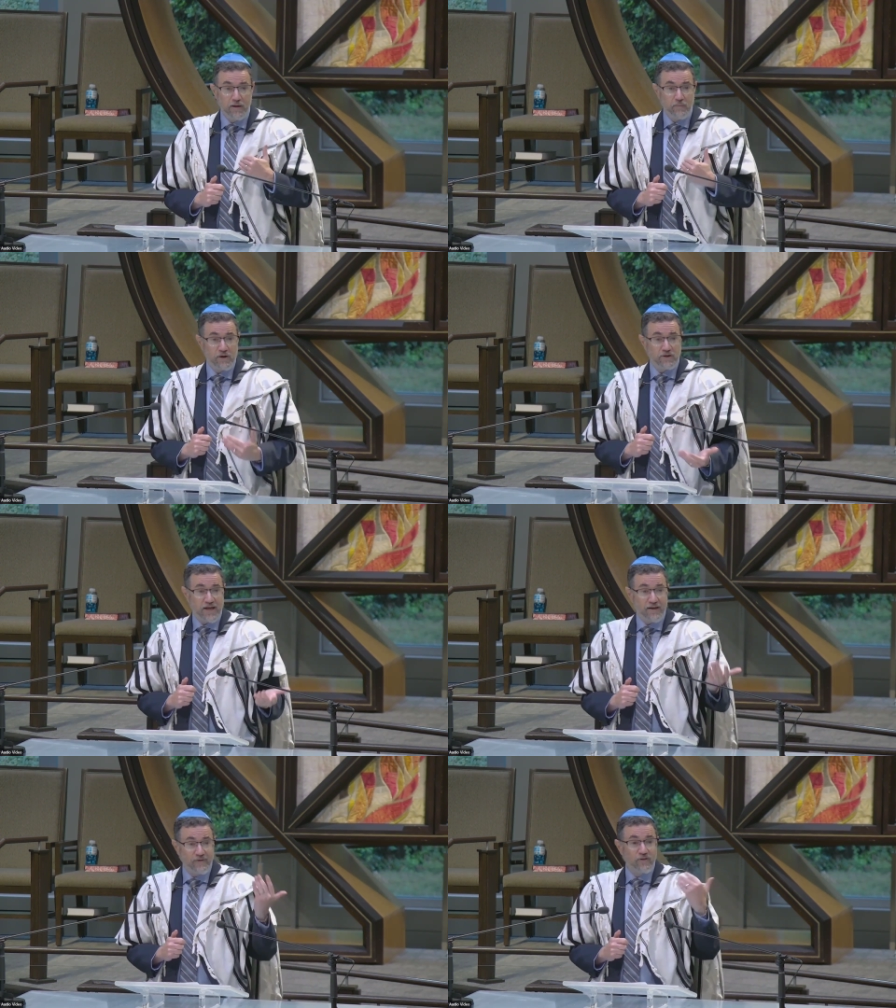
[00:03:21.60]
Because
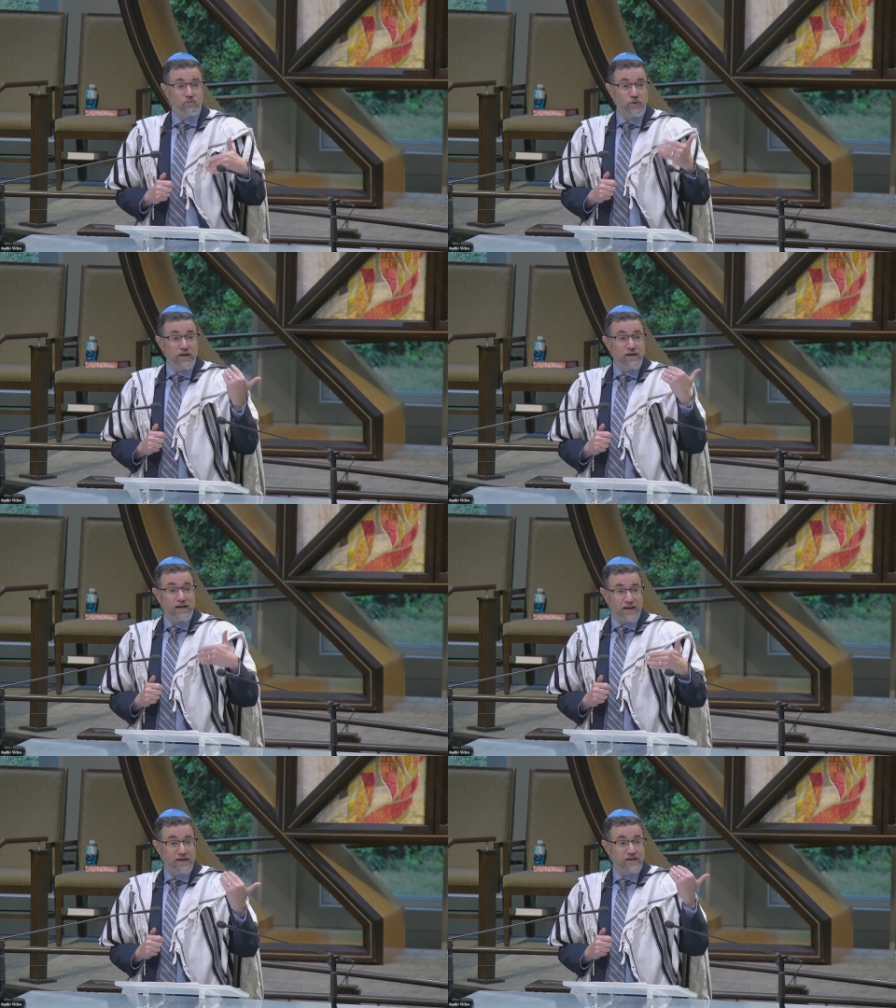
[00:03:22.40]
having three
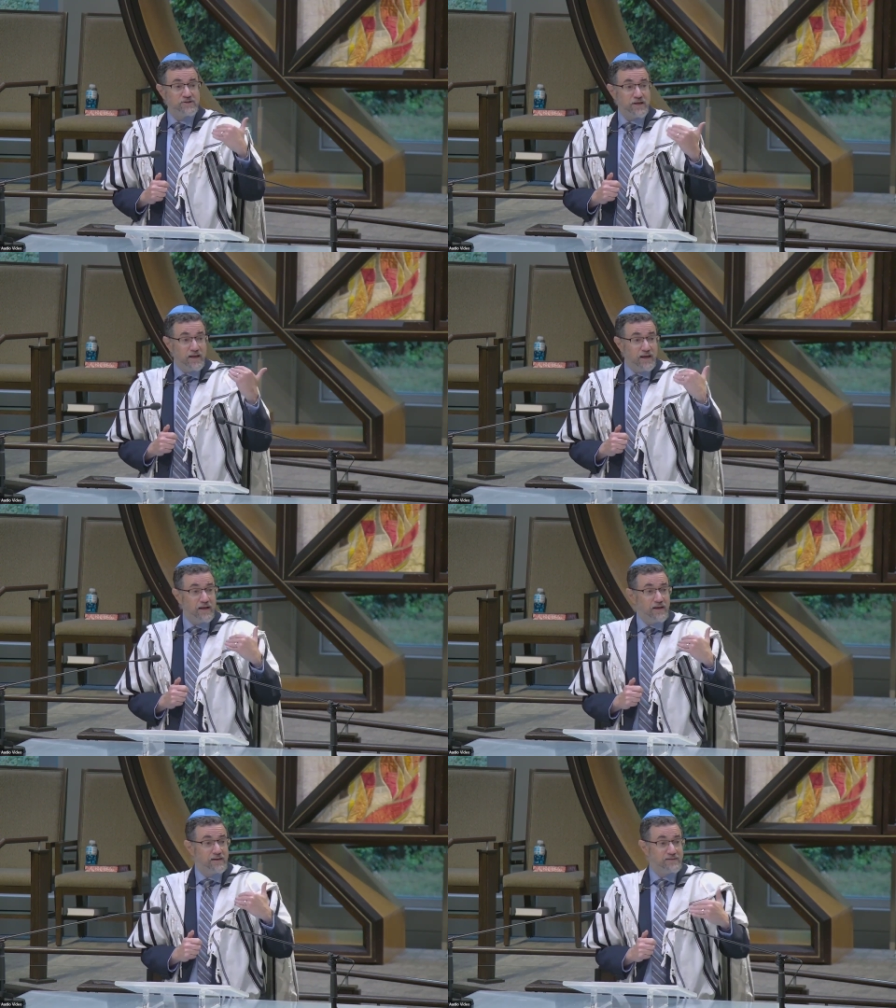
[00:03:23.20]
kids
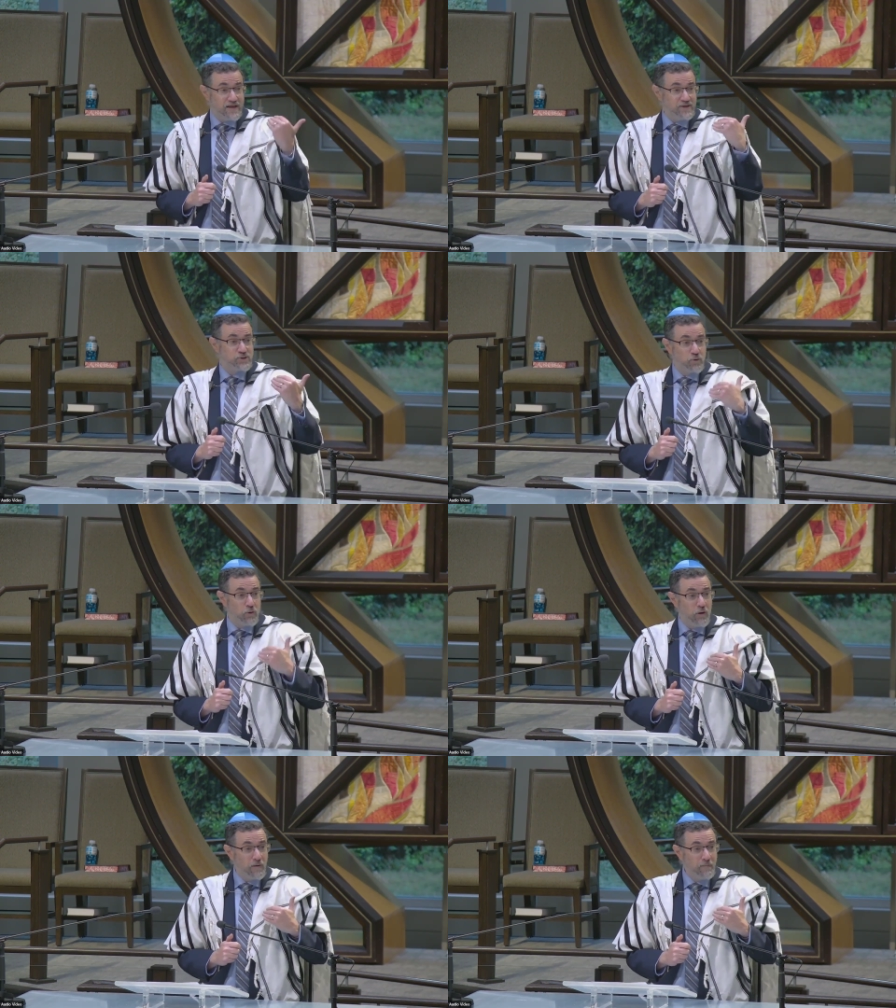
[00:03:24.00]
in day
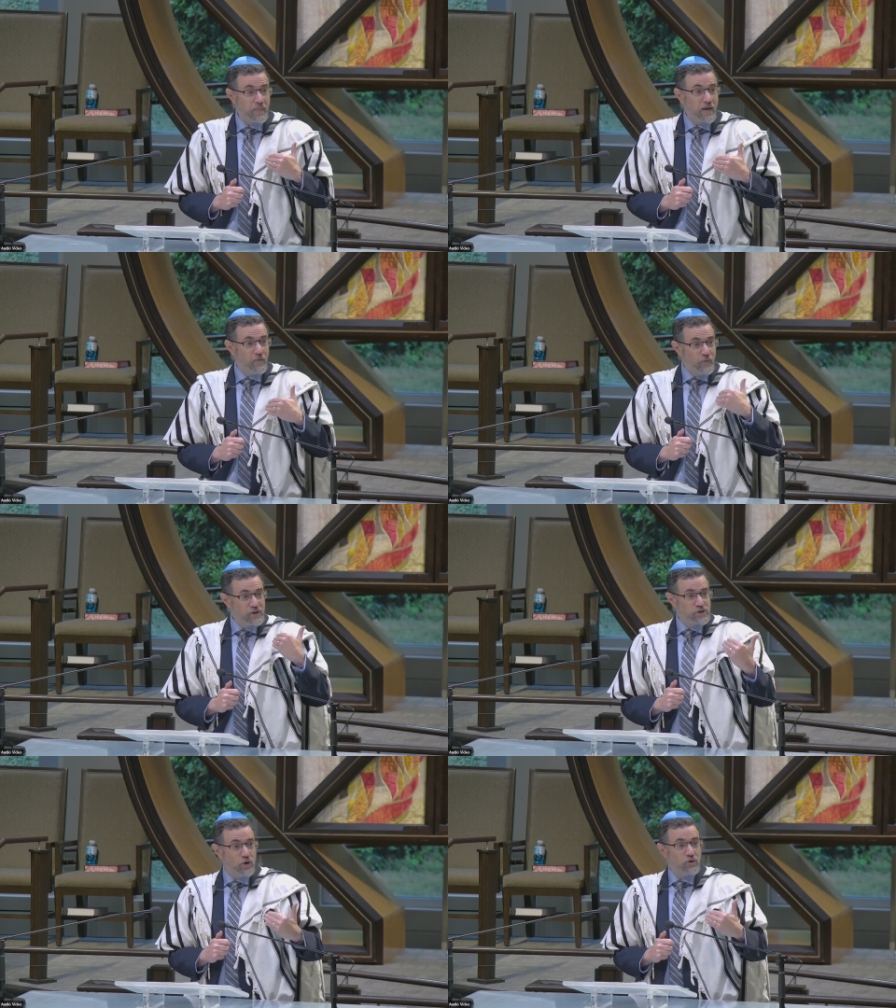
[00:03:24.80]
school,
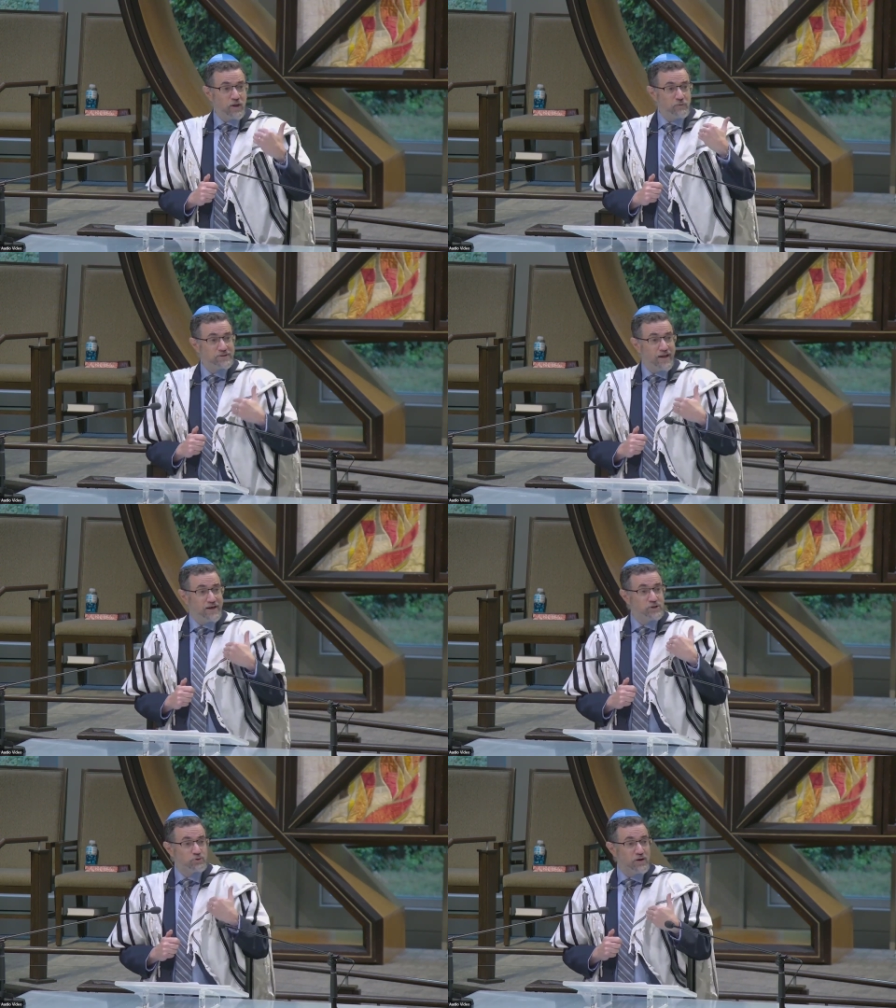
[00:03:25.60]
we joked that it was
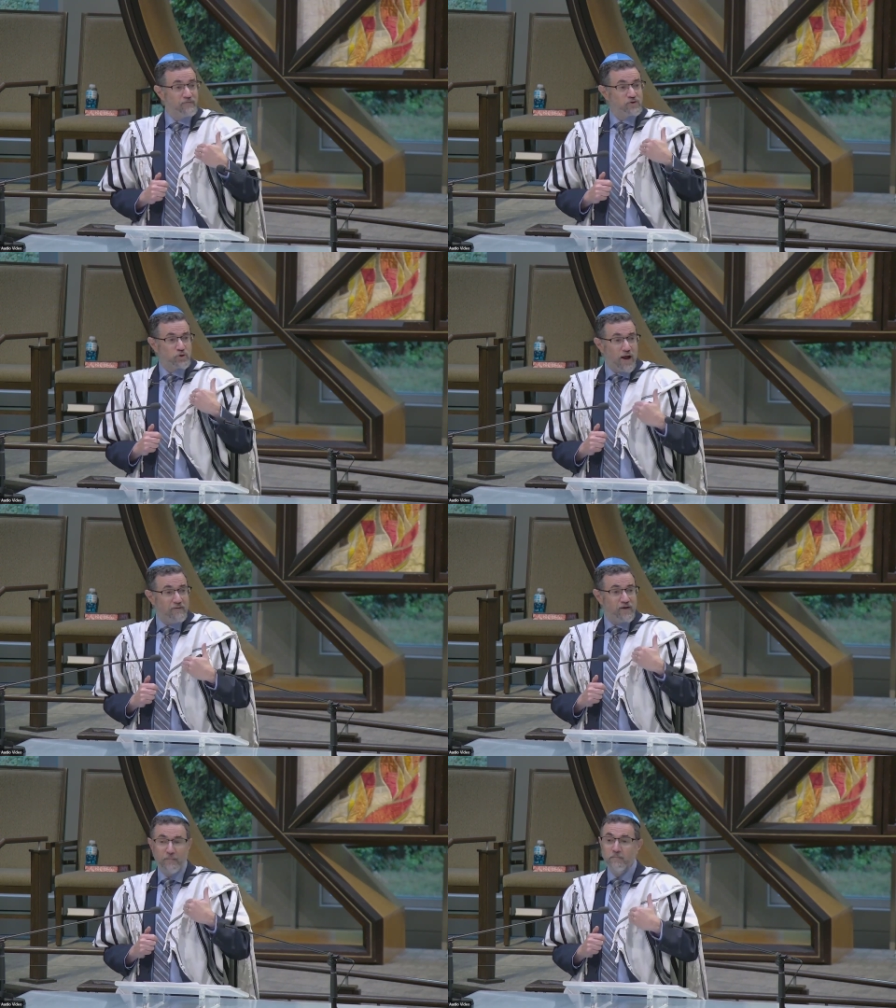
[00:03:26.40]
like
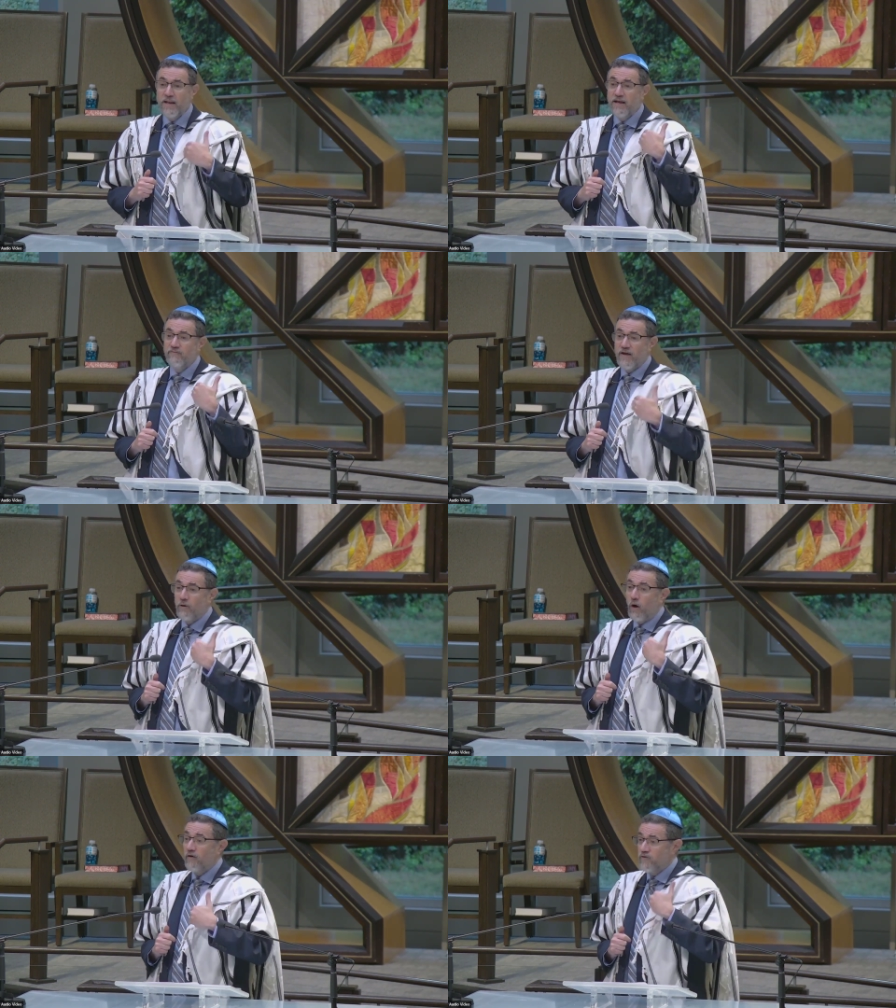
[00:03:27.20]
driving a
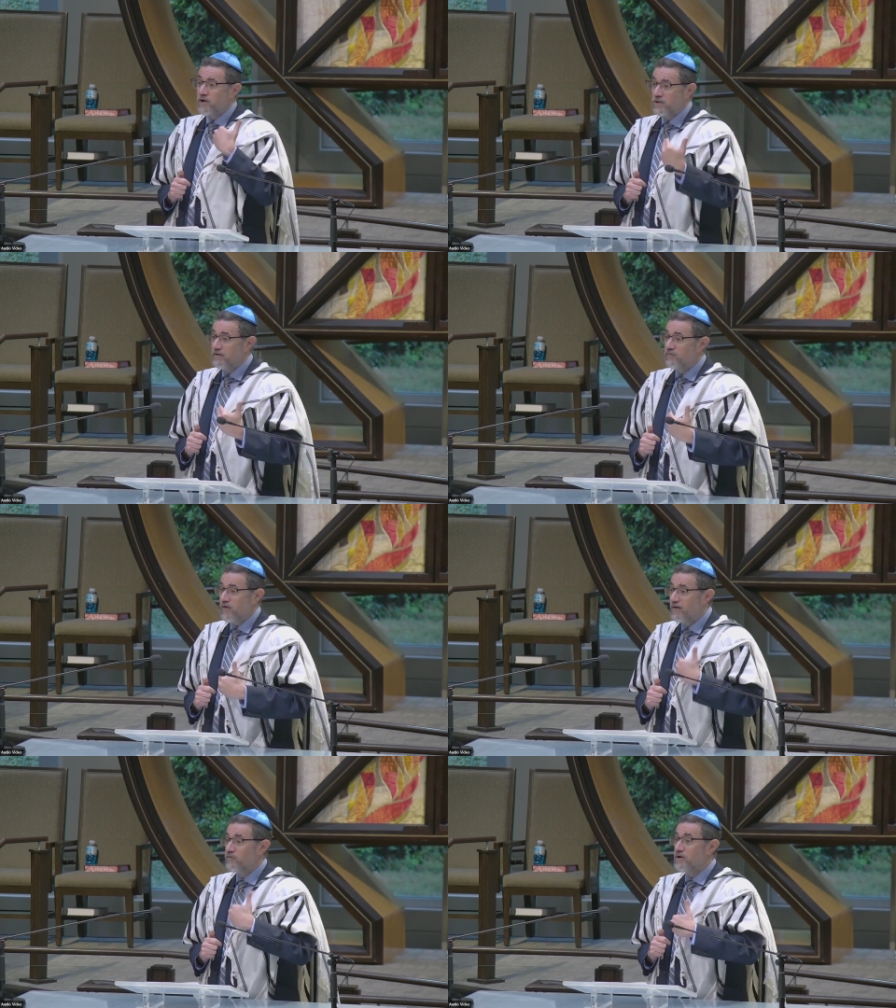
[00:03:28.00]
minivan off a cliff
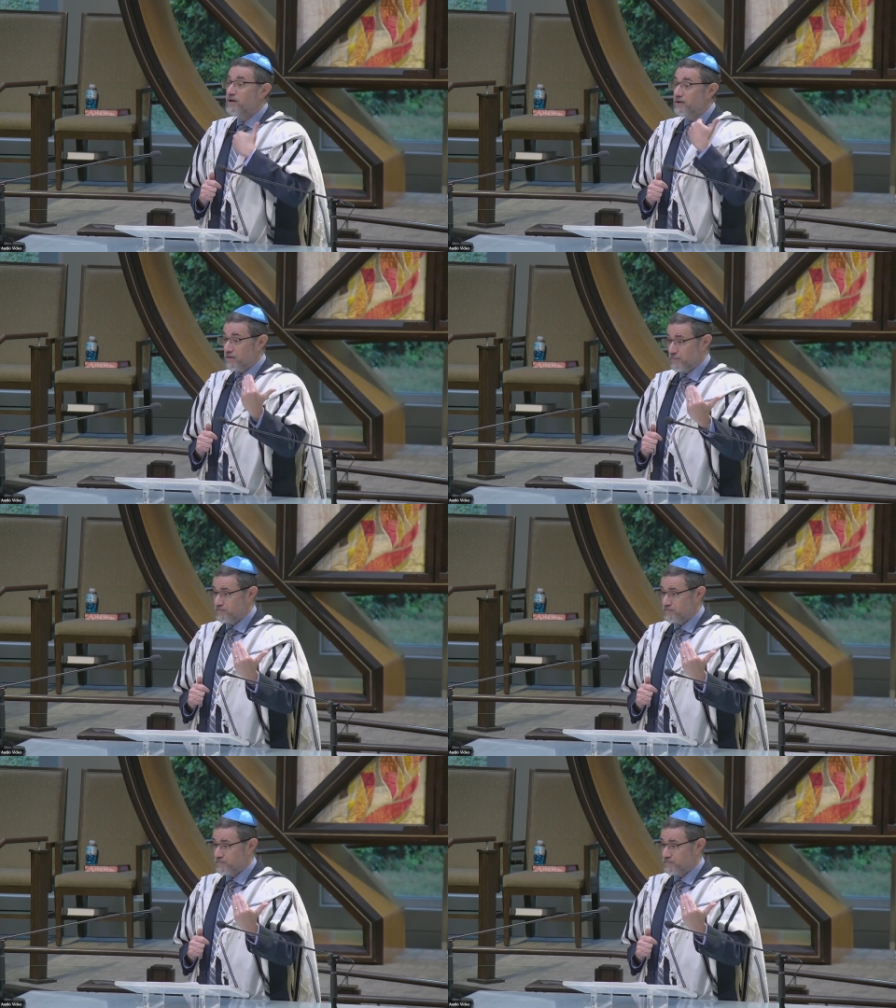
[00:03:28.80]
every year.